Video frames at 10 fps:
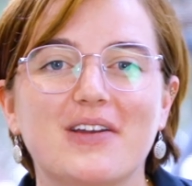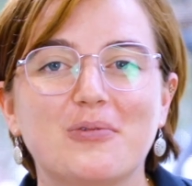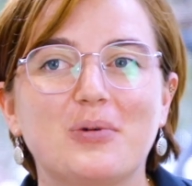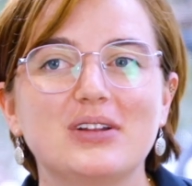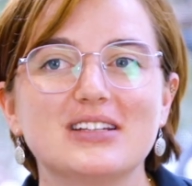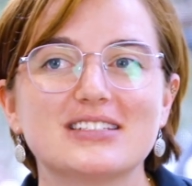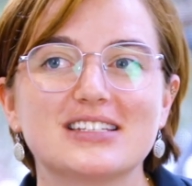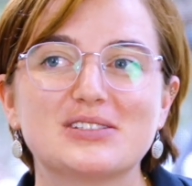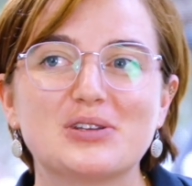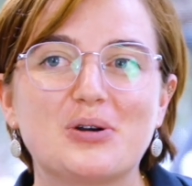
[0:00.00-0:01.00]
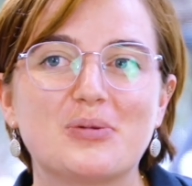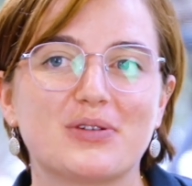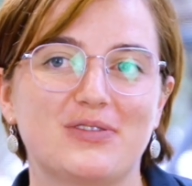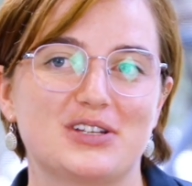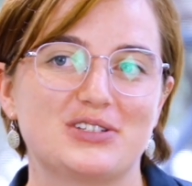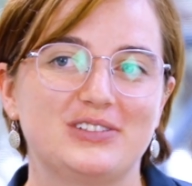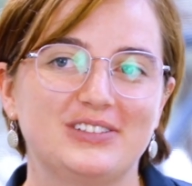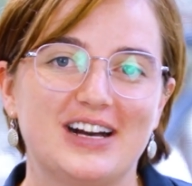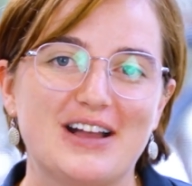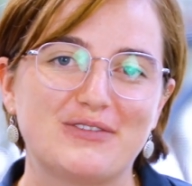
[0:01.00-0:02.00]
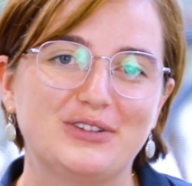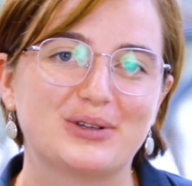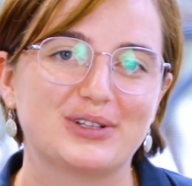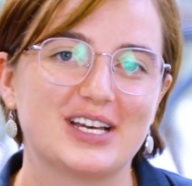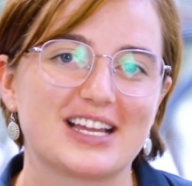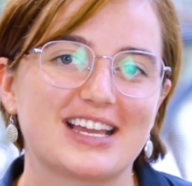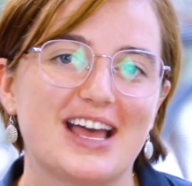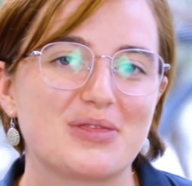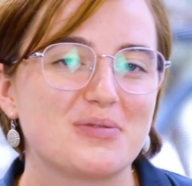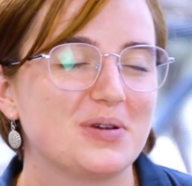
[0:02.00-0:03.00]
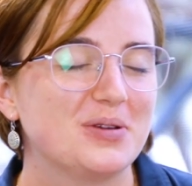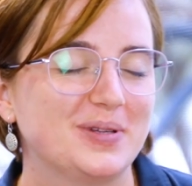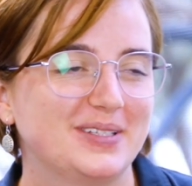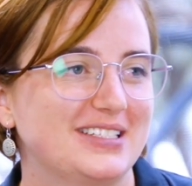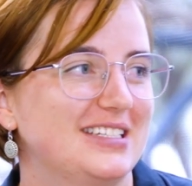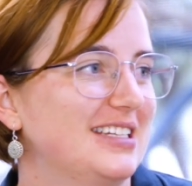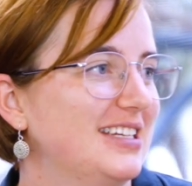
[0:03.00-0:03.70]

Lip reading: What does your professional life look like at the moment?